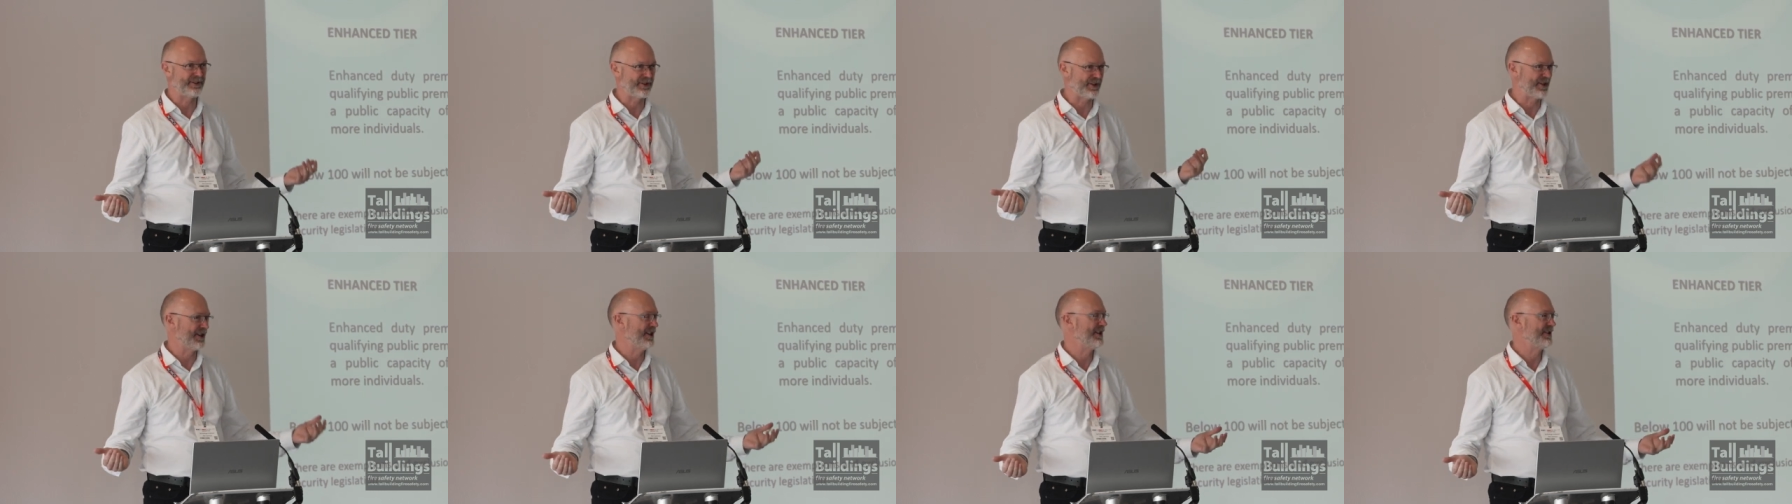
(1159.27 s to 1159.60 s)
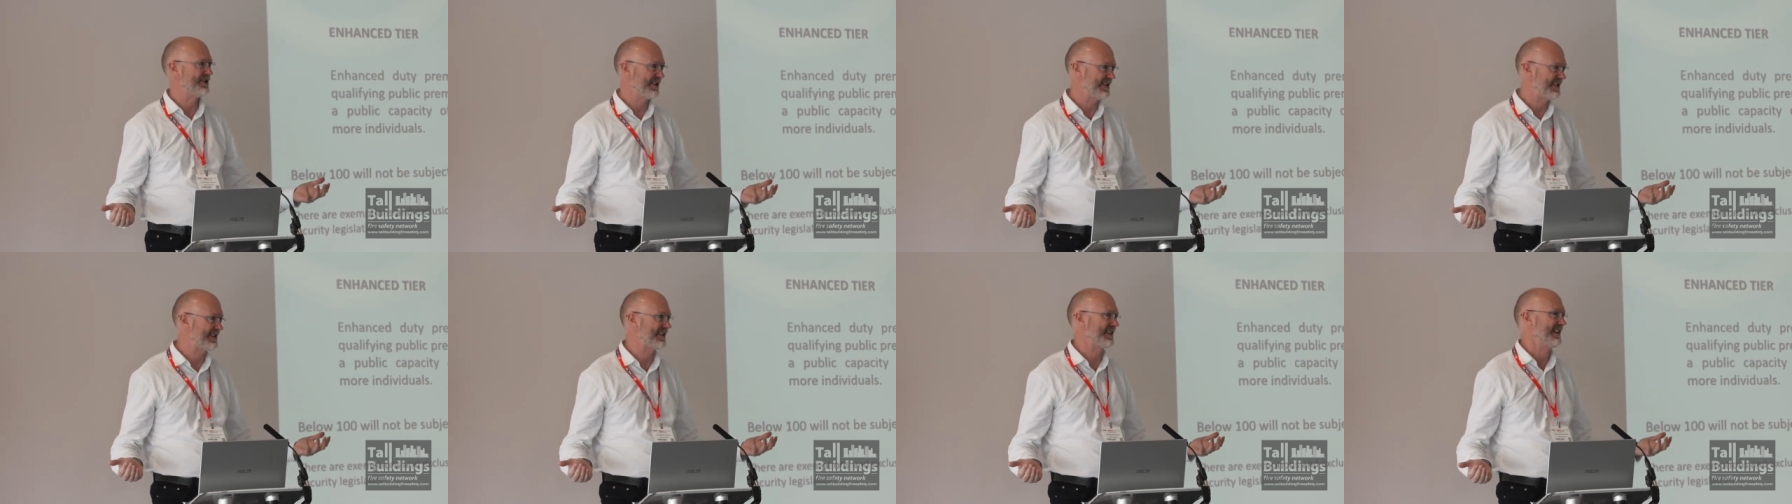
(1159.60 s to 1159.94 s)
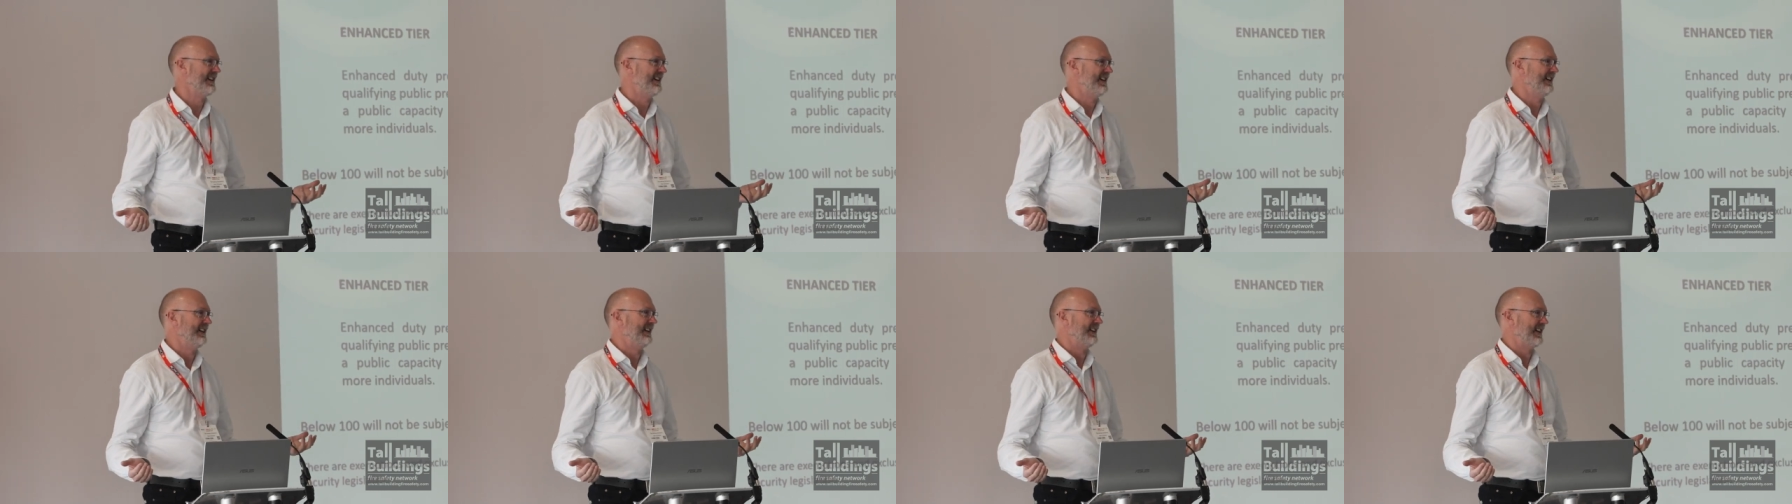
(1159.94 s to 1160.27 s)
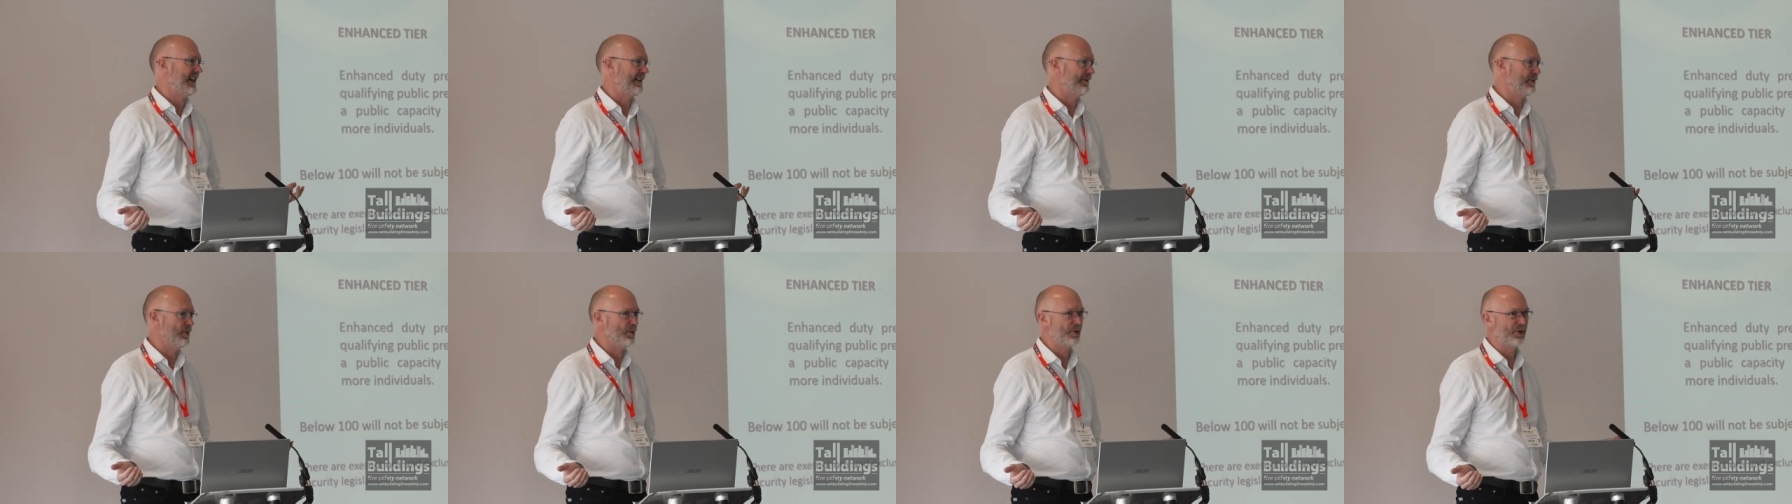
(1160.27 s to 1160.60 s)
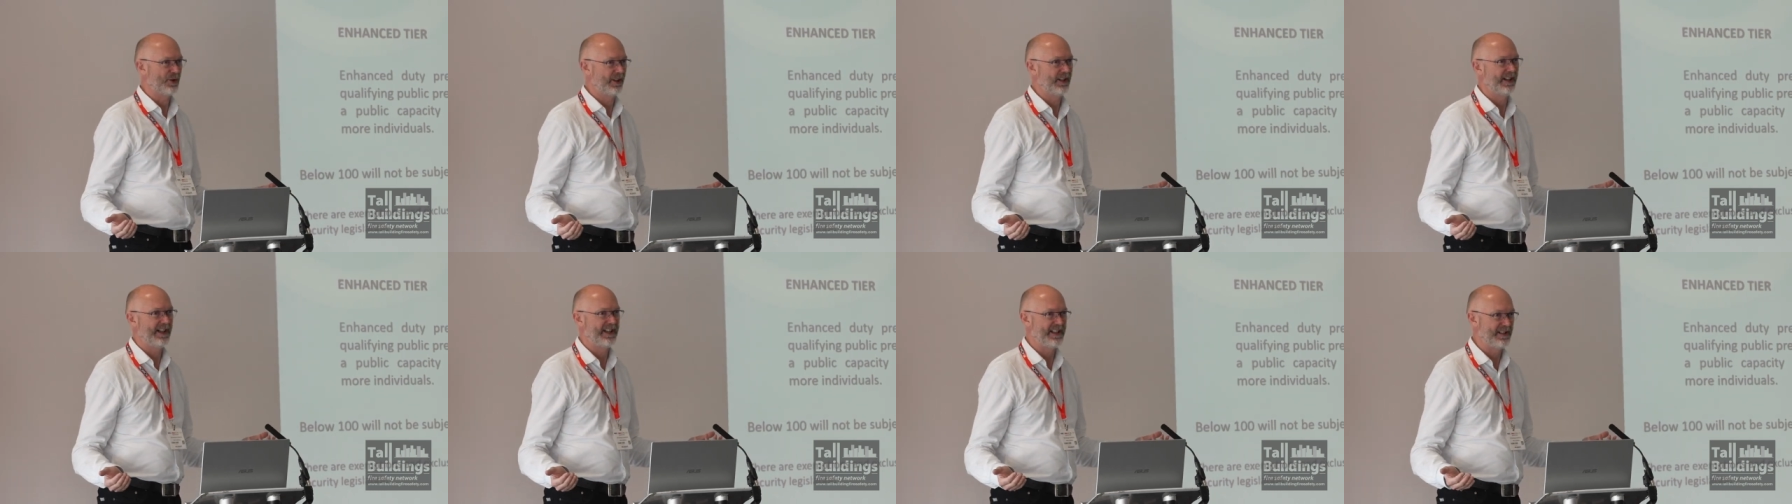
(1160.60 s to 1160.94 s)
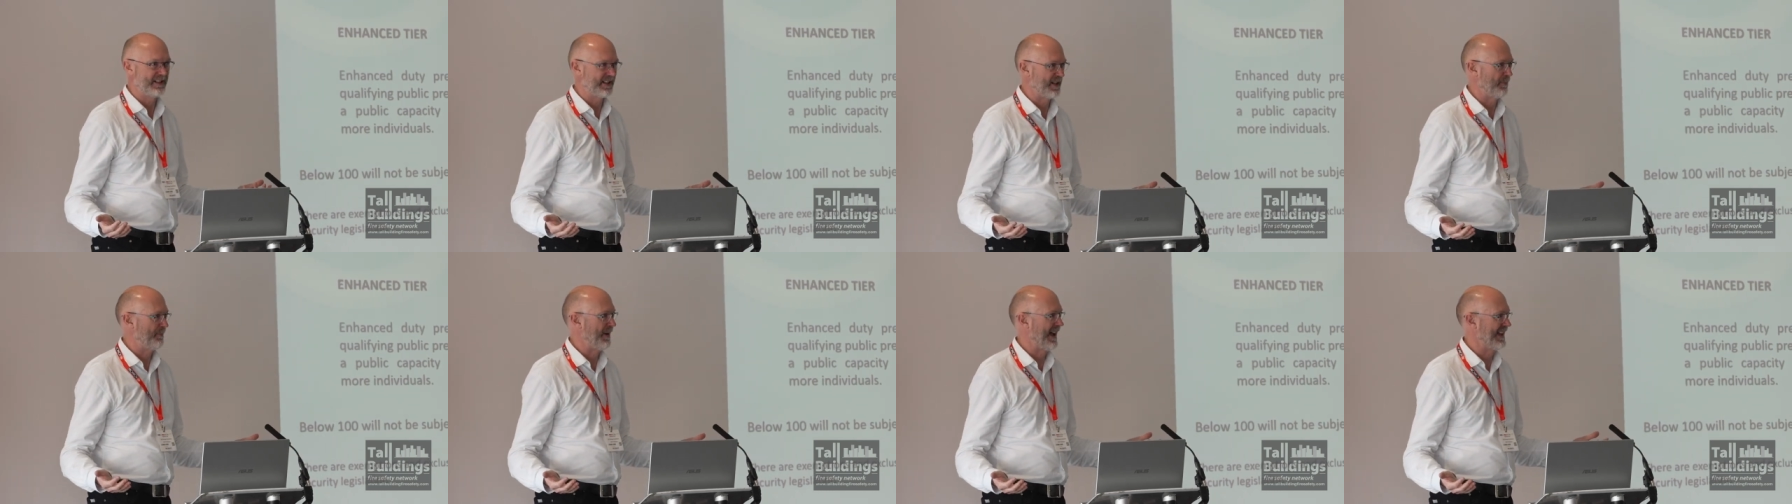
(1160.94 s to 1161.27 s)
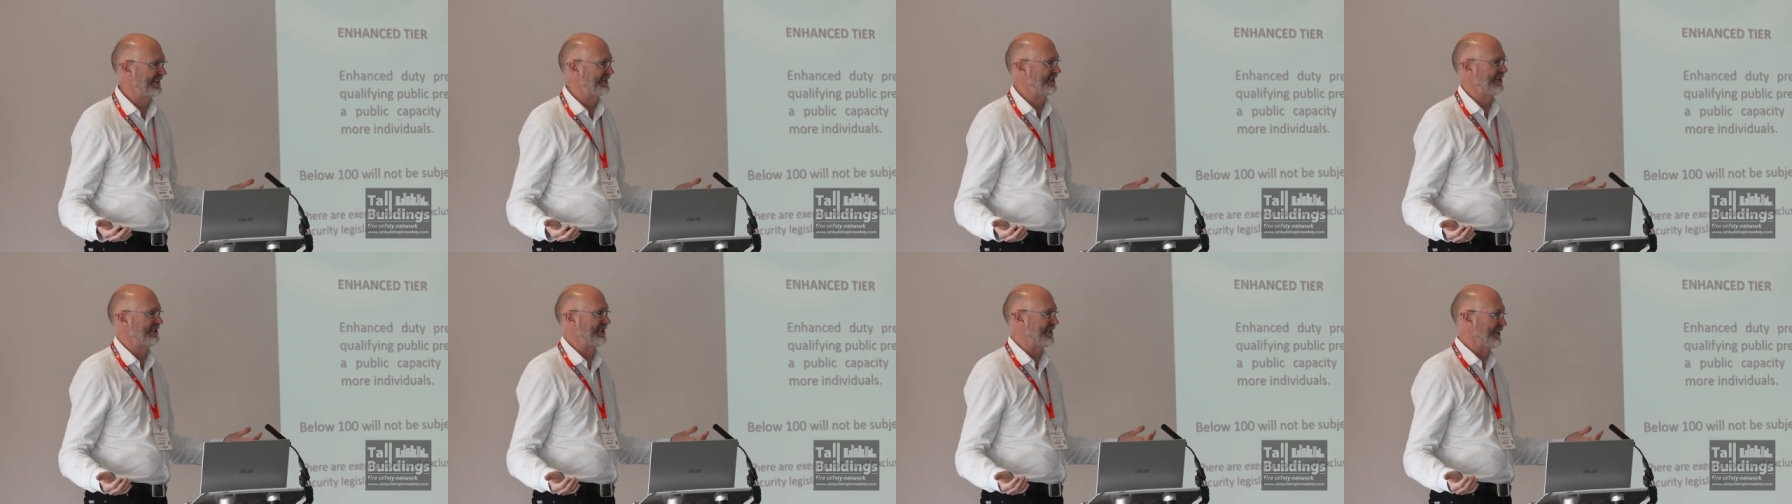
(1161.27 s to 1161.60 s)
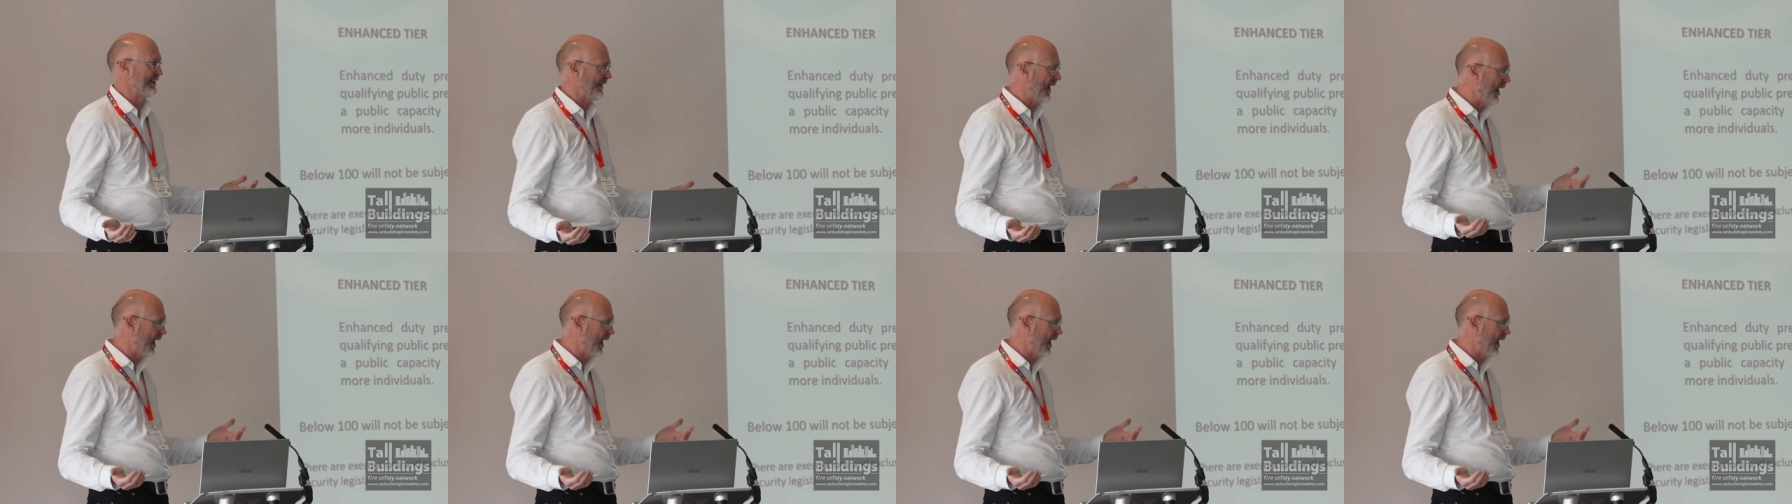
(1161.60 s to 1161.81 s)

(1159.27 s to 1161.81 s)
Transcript: churches have all got a capacity of